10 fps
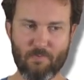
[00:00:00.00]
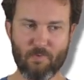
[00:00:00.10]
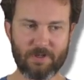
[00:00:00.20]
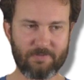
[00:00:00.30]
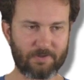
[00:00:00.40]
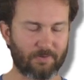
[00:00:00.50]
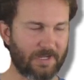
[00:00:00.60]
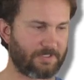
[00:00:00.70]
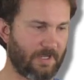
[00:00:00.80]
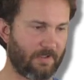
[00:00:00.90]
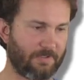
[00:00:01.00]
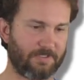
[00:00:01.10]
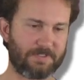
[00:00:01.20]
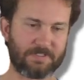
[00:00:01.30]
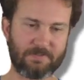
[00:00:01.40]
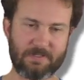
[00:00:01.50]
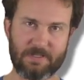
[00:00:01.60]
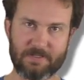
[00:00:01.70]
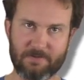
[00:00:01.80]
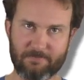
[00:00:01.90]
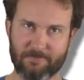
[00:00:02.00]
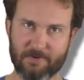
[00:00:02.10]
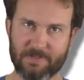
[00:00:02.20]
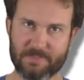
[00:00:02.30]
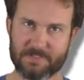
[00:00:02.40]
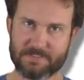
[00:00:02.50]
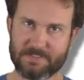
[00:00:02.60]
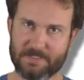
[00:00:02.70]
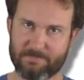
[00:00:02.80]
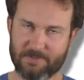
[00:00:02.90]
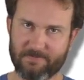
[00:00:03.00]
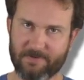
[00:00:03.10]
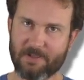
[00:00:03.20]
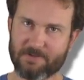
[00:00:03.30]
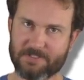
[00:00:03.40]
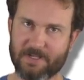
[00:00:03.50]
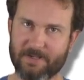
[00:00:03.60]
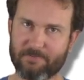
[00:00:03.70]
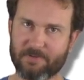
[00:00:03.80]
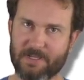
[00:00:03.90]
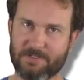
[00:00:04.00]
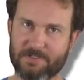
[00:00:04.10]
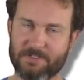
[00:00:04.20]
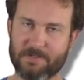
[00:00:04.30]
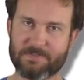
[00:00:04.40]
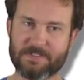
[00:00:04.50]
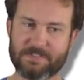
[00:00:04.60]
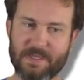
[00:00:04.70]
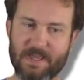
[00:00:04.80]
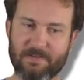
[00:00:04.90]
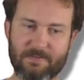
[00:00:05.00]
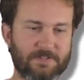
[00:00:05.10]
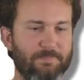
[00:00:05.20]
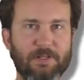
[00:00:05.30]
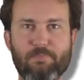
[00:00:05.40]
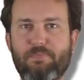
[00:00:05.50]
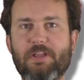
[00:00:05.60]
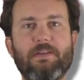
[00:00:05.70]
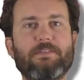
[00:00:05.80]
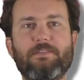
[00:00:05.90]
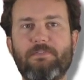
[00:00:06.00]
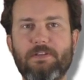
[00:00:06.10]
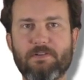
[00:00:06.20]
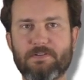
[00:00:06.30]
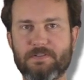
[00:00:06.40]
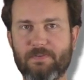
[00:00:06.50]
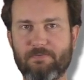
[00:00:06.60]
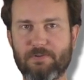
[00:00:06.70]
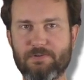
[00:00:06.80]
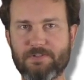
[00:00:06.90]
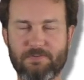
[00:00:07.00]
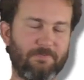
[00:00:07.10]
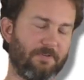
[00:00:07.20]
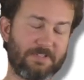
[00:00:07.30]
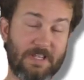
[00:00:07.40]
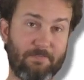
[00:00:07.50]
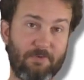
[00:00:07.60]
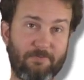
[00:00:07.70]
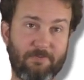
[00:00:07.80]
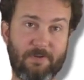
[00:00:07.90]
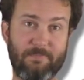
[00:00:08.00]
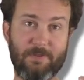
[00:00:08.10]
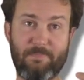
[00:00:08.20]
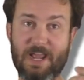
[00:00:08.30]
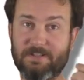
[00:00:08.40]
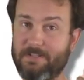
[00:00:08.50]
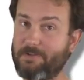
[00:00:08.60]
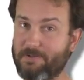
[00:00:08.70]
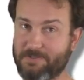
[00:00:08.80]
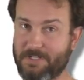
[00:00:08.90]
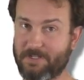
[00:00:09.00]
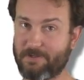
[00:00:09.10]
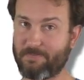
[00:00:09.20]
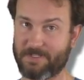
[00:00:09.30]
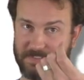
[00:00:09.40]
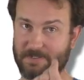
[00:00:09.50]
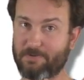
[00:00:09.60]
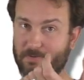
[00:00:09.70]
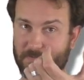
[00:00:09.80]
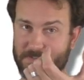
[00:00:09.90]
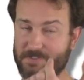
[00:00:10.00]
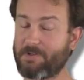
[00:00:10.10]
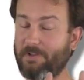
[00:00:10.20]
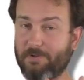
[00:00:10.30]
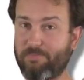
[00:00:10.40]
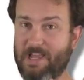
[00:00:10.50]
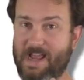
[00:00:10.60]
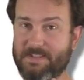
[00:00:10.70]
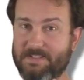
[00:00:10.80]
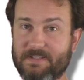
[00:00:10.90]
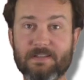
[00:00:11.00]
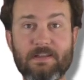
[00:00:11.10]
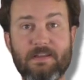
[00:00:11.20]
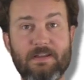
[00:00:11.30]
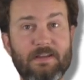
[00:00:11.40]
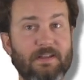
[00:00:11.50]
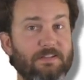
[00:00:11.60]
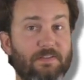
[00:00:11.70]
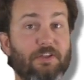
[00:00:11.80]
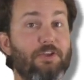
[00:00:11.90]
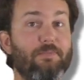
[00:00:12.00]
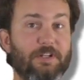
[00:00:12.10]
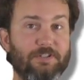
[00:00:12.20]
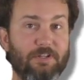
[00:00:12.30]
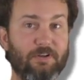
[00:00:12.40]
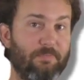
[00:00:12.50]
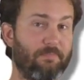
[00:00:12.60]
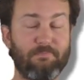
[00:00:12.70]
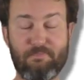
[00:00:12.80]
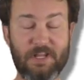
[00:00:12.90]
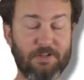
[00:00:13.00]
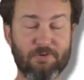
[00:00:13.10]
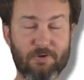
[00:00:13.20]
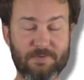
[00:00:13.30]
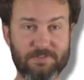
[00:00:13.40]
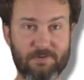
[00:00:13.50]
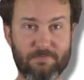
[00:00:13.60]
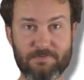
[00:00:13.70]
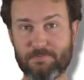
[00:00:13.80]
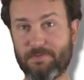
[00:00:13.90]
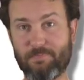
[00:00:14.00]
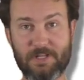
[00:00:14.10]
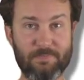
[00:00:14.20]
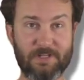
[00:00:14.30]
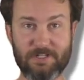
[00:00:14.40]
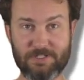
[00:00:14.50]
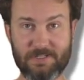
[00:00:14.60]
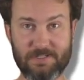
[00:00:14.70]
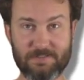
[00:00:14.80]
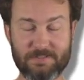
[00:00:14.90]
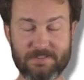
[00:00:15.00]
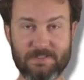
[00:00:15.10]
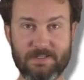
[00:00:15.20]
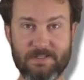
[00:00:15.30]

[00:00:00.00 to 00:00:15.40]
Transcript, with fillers: one of the great challenges in, in inferring these deep phylogenetic relationships is that there's been billions of years of evolution. For example, from the bacterial genome, a single circular plastid, to the human genome, many chromosomes with many, many genes.